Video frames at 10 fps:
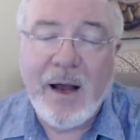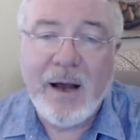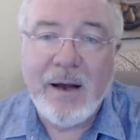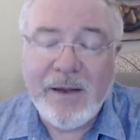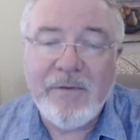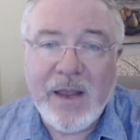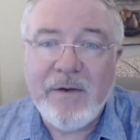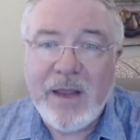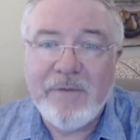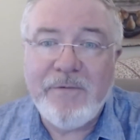
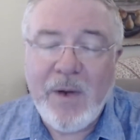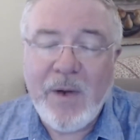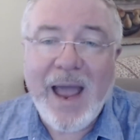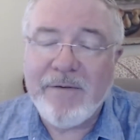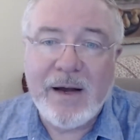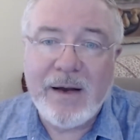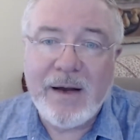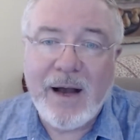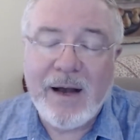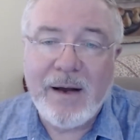if you have
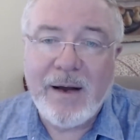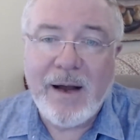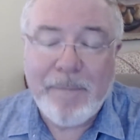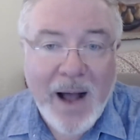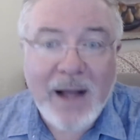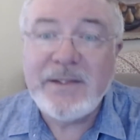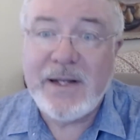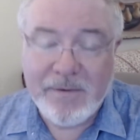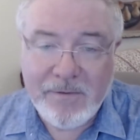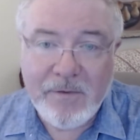a
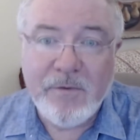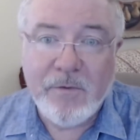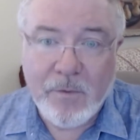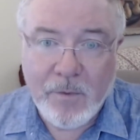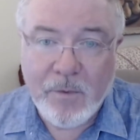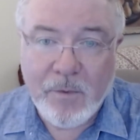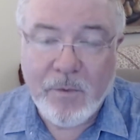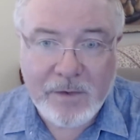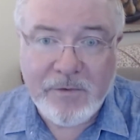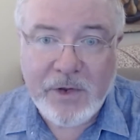positive
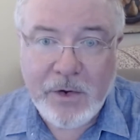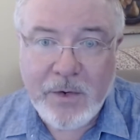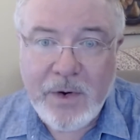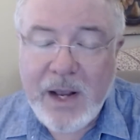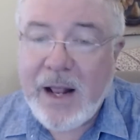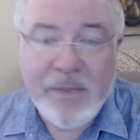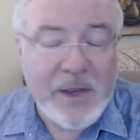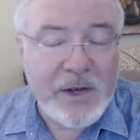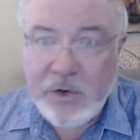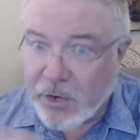worldview,
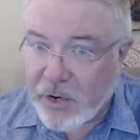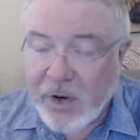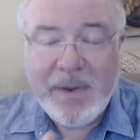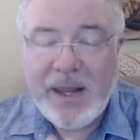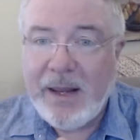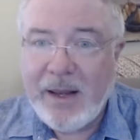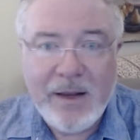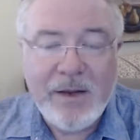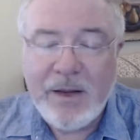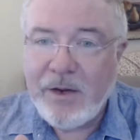then
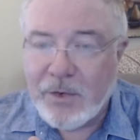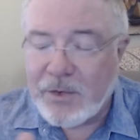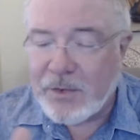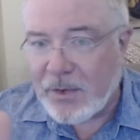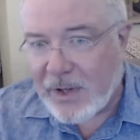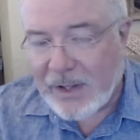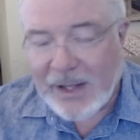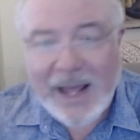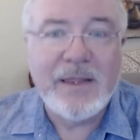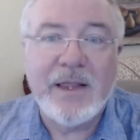you'll
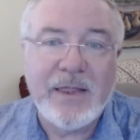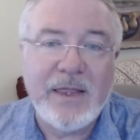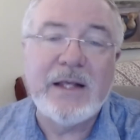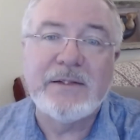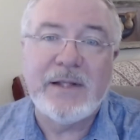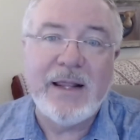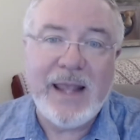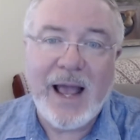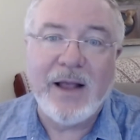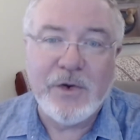collect the things
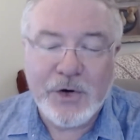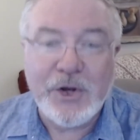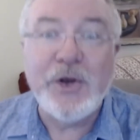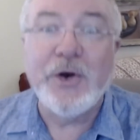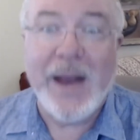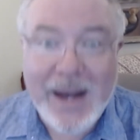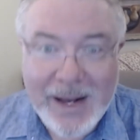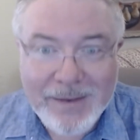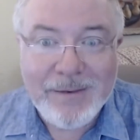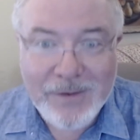you're
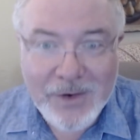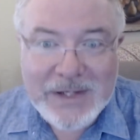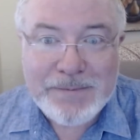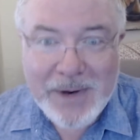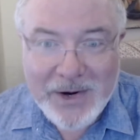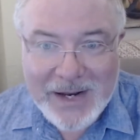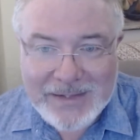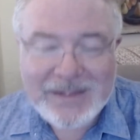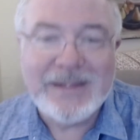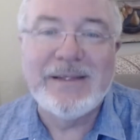curating your
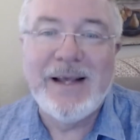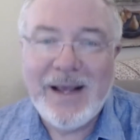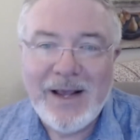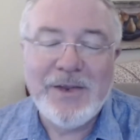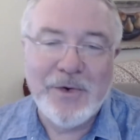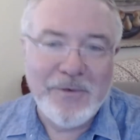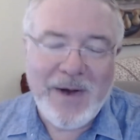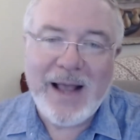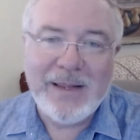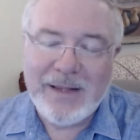experiences. You'll
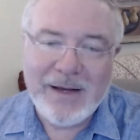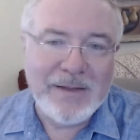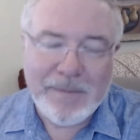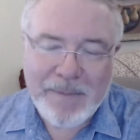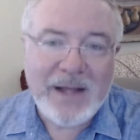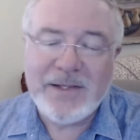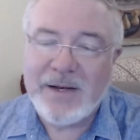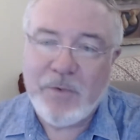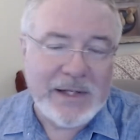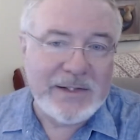find the
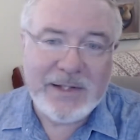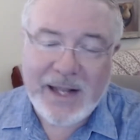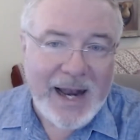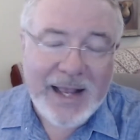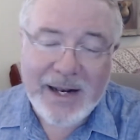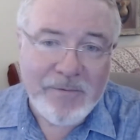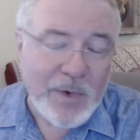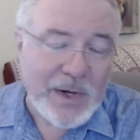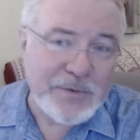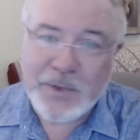positive ones, and the negative
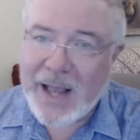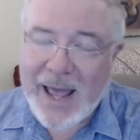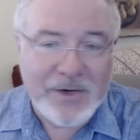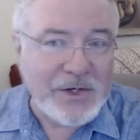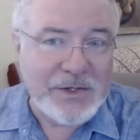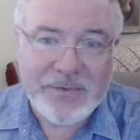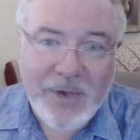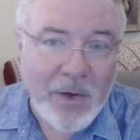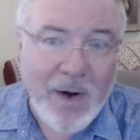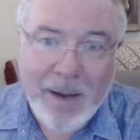ones will kind of just
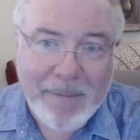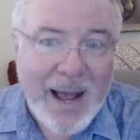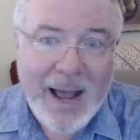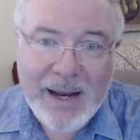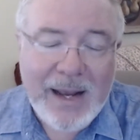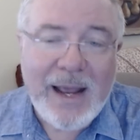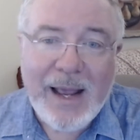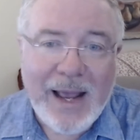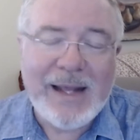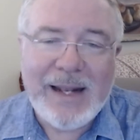flow on by.
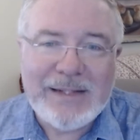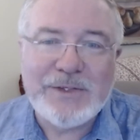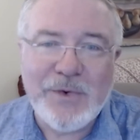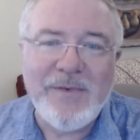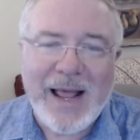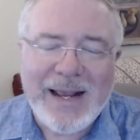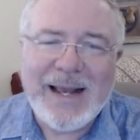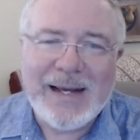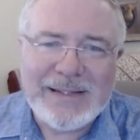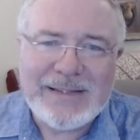It's sort of
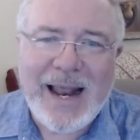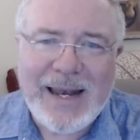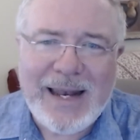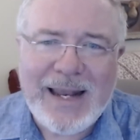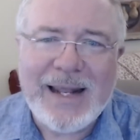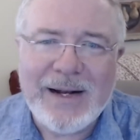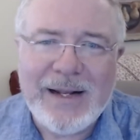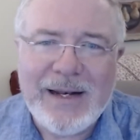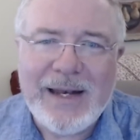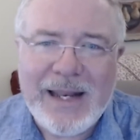like standing in a
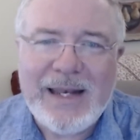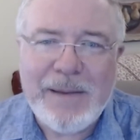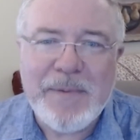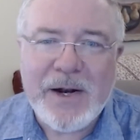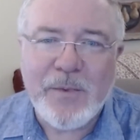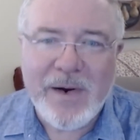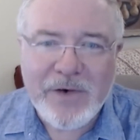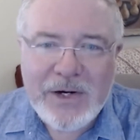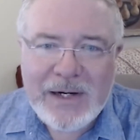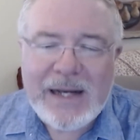knee deep in a
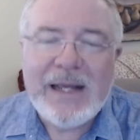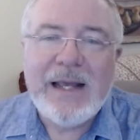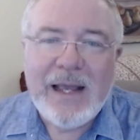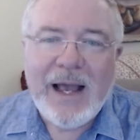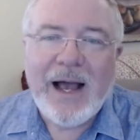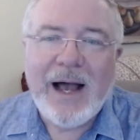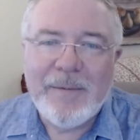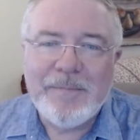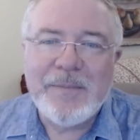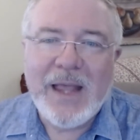river,
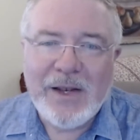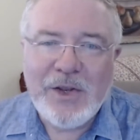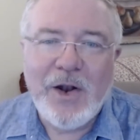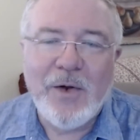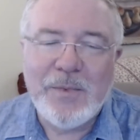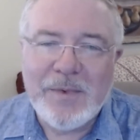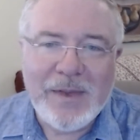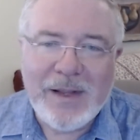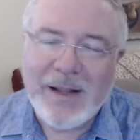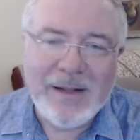and
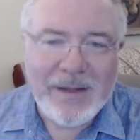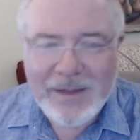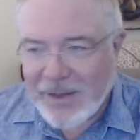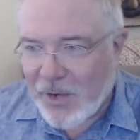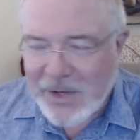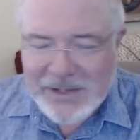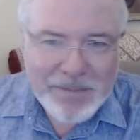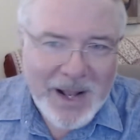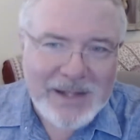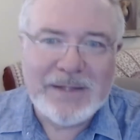lotus
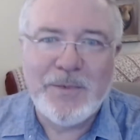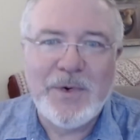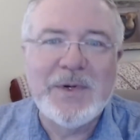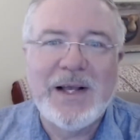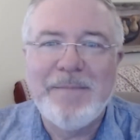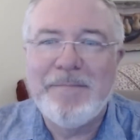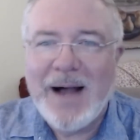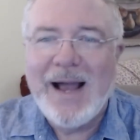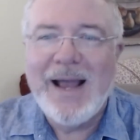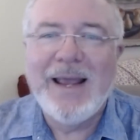blossom will come
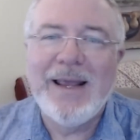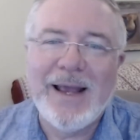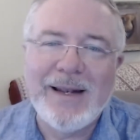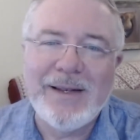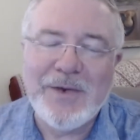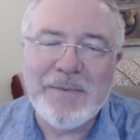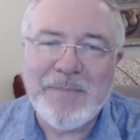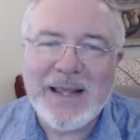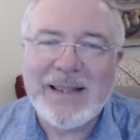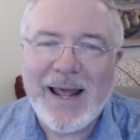by, and you can
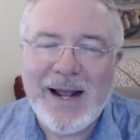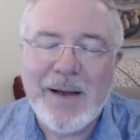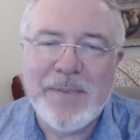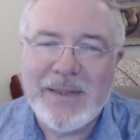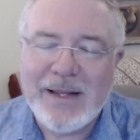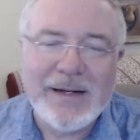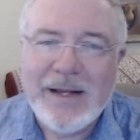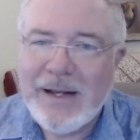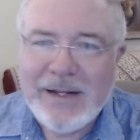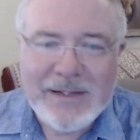pick that up, and then
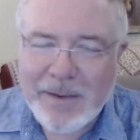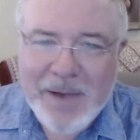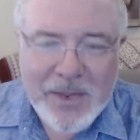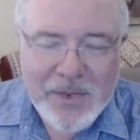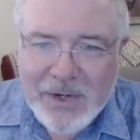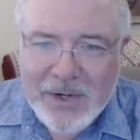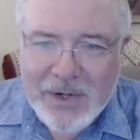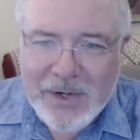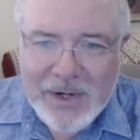some other